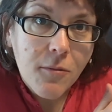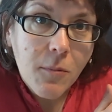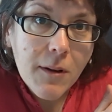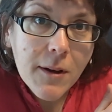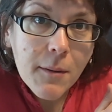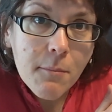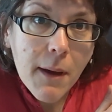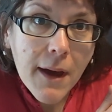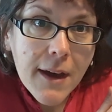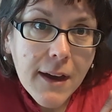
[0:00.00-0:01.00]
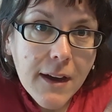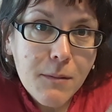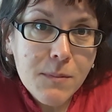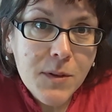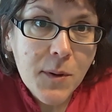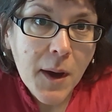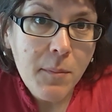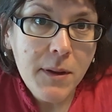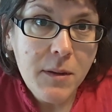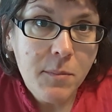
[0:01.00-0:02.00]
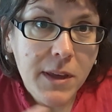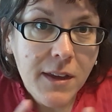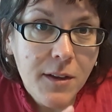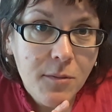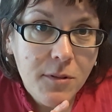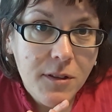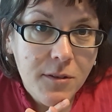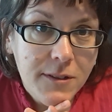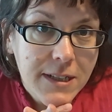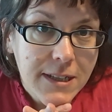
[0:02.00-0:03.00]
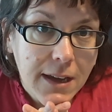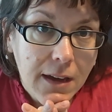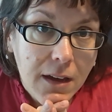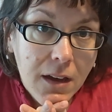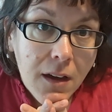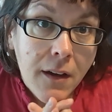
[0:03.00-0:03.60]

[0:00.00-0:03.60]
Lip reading: Welcome back. I'm so happy to be here with you today.